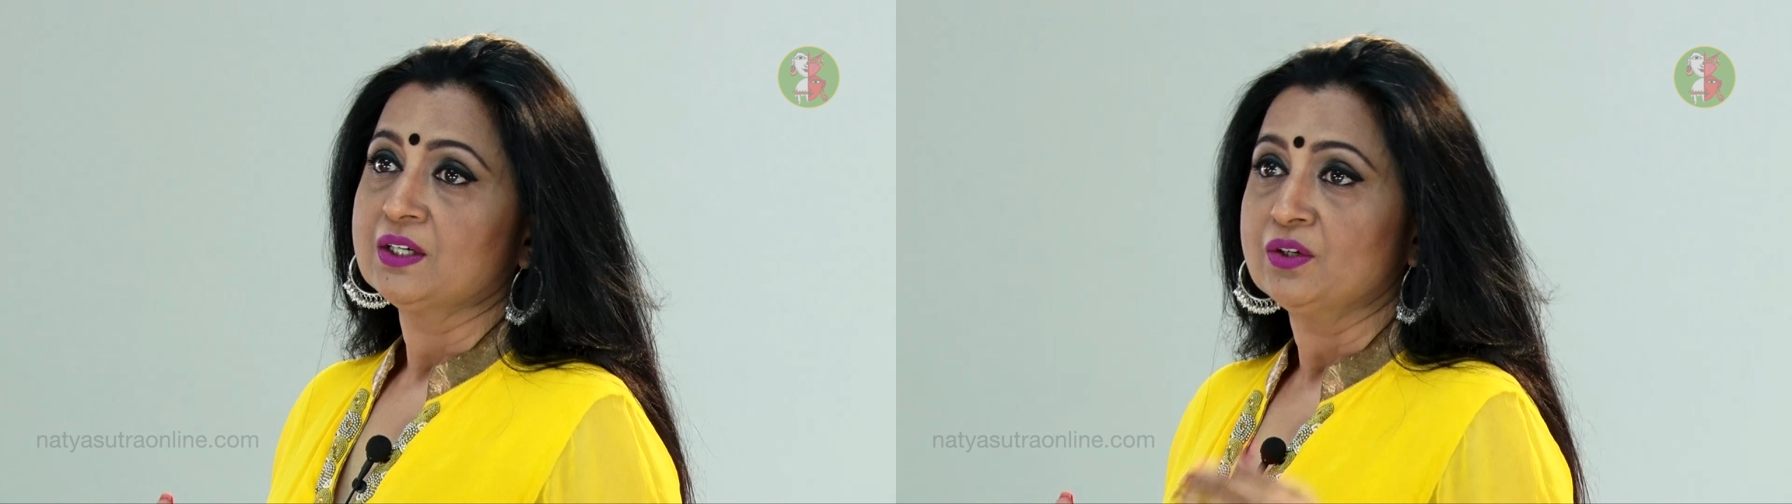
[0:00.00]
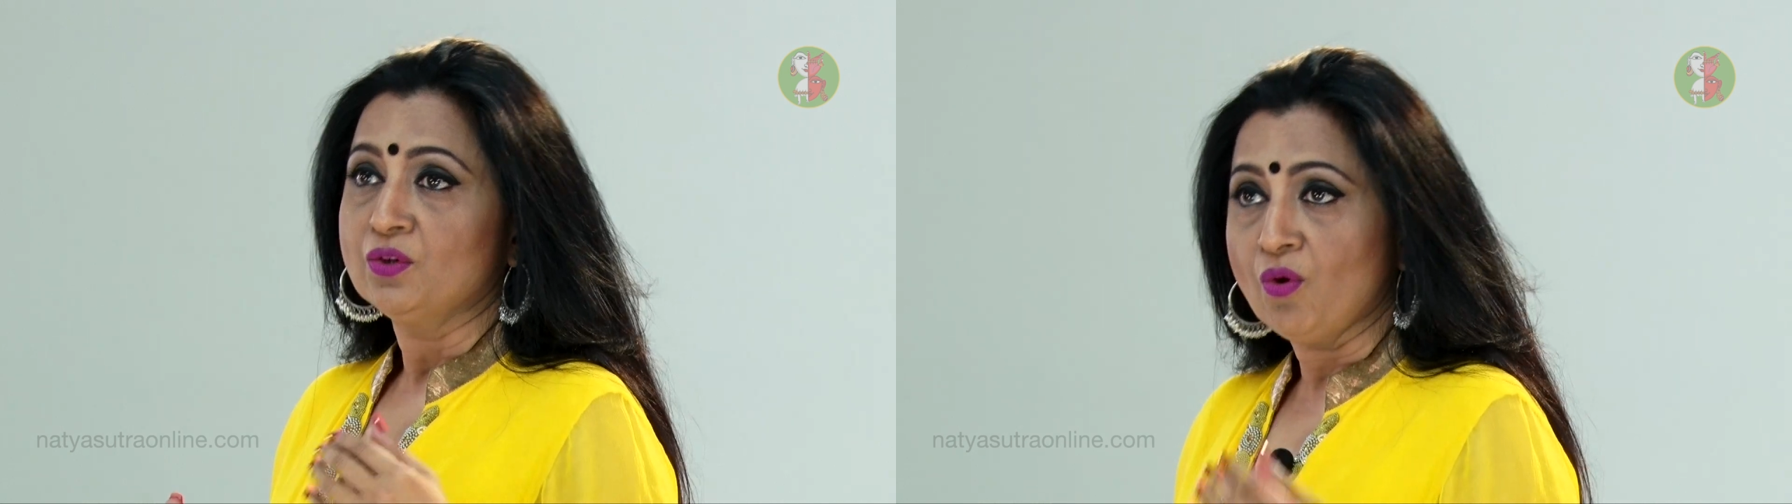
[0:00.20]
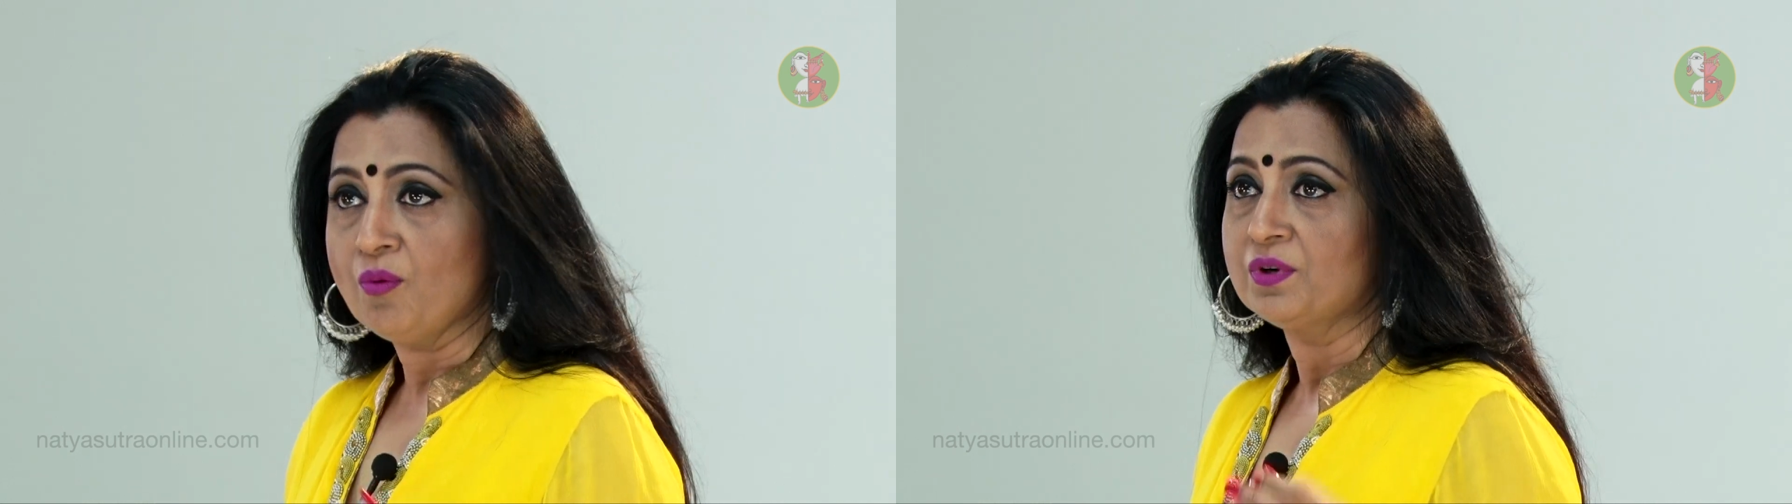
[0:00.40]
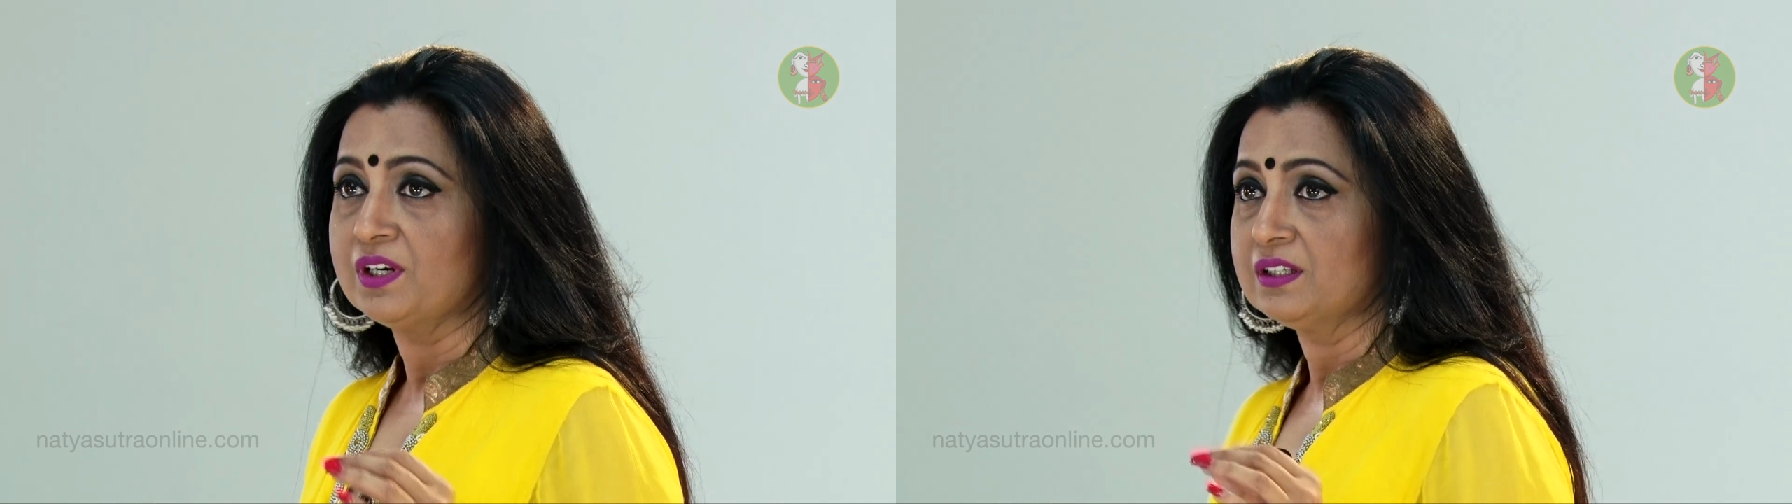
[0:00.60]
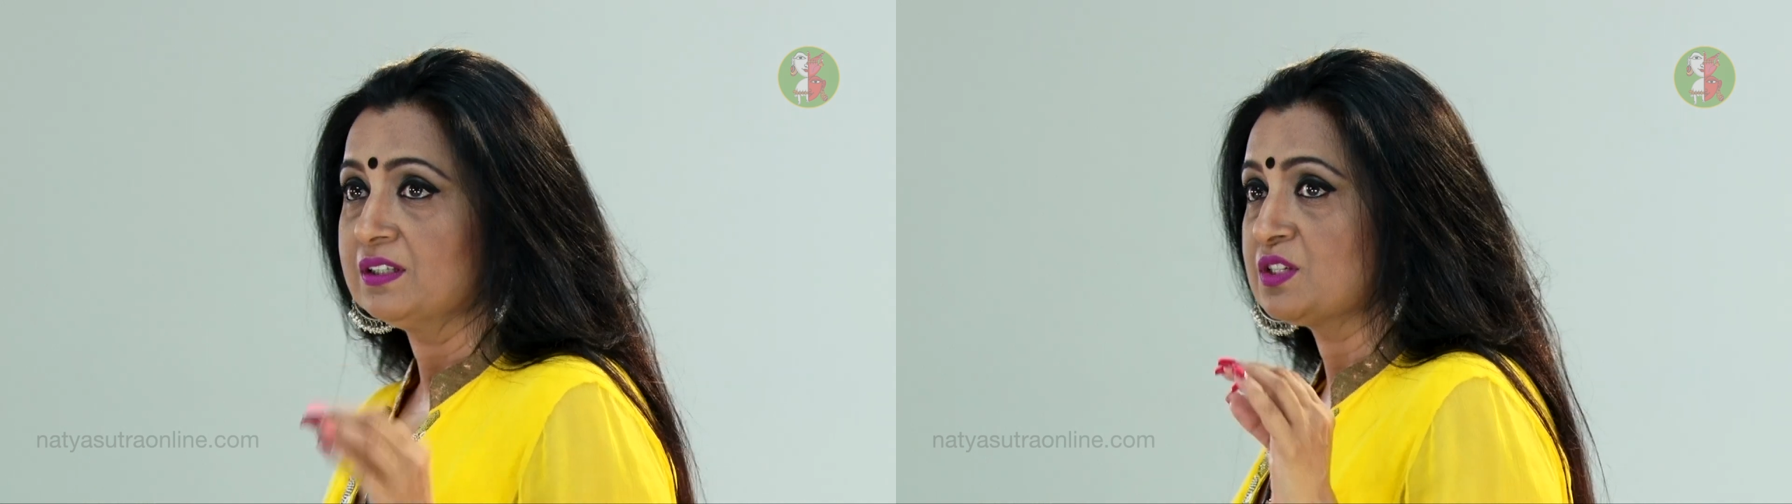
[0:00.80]

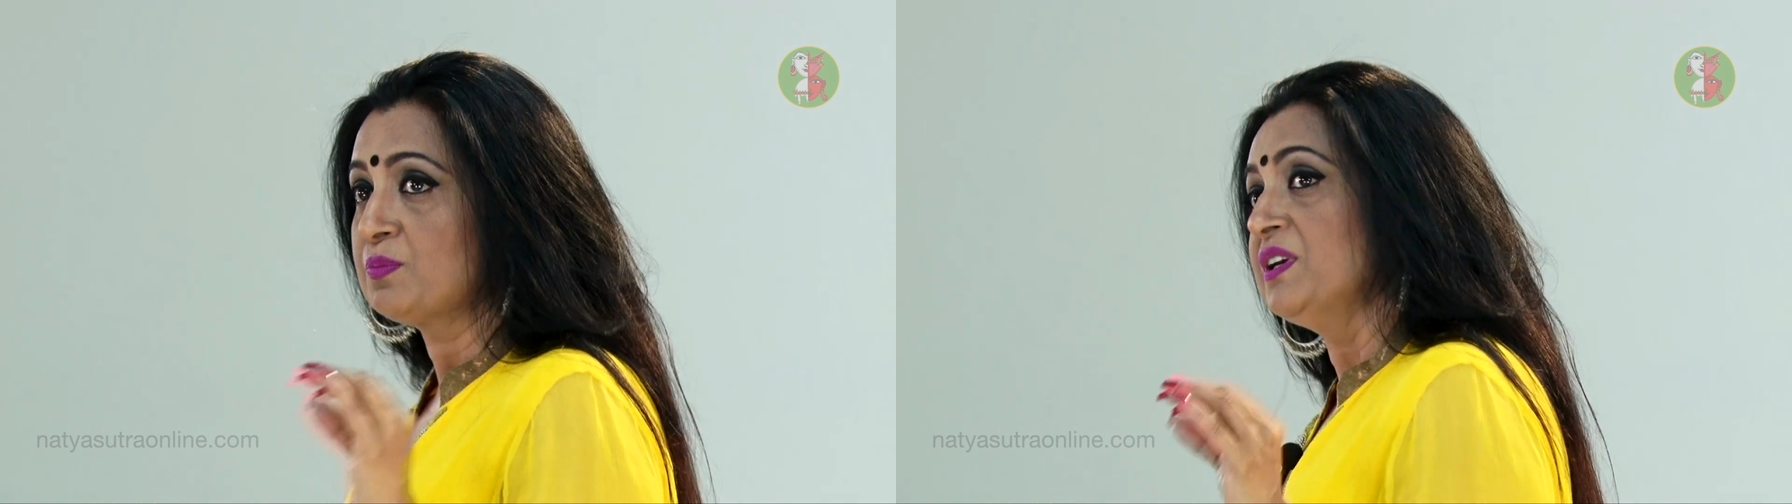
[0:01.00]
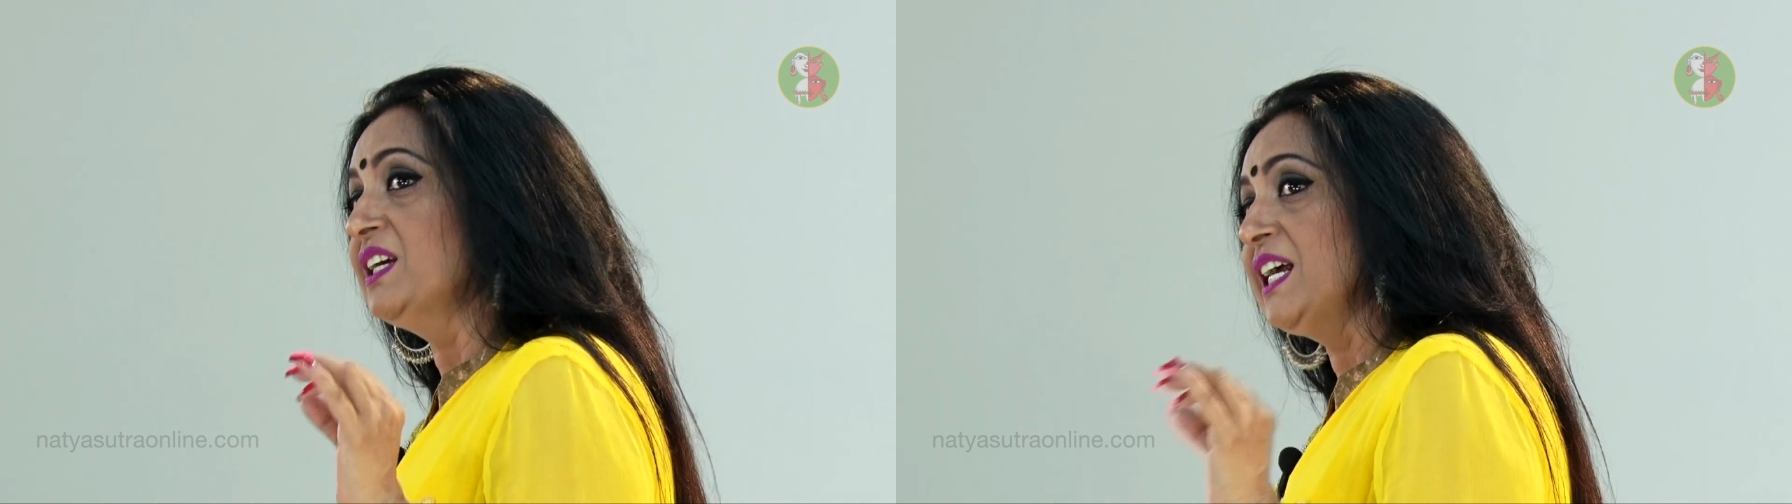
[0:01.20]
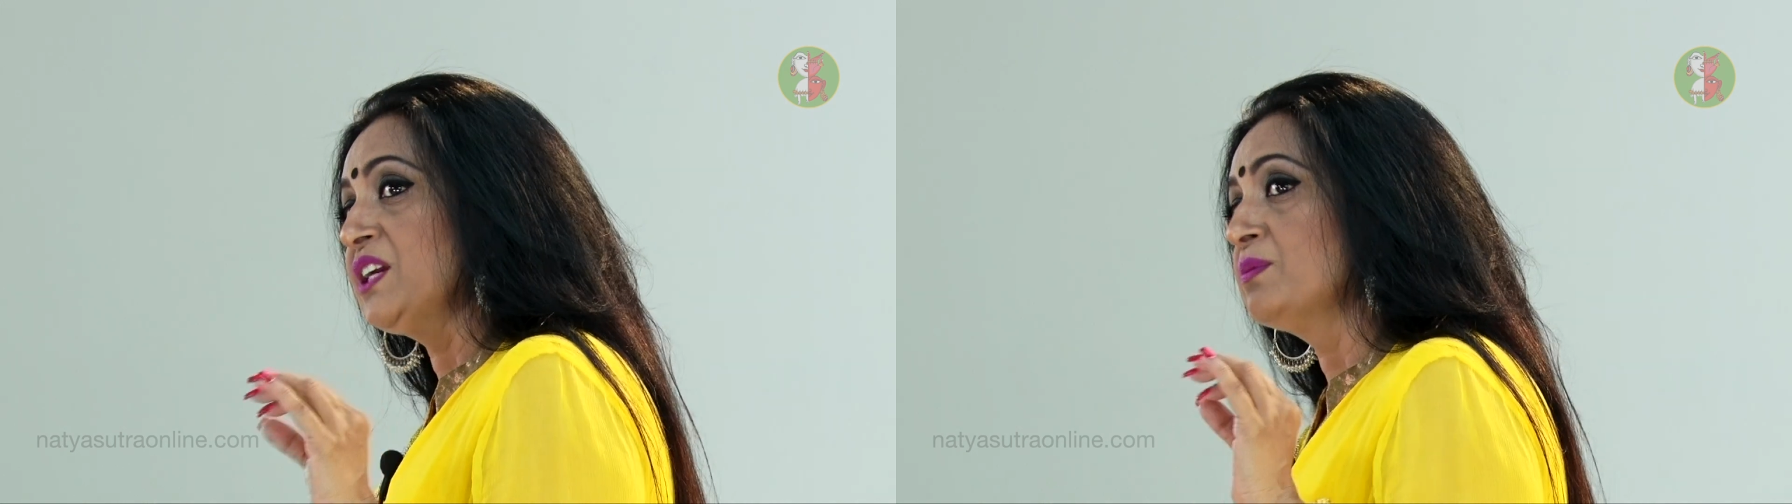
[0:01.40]
Normally, the speed at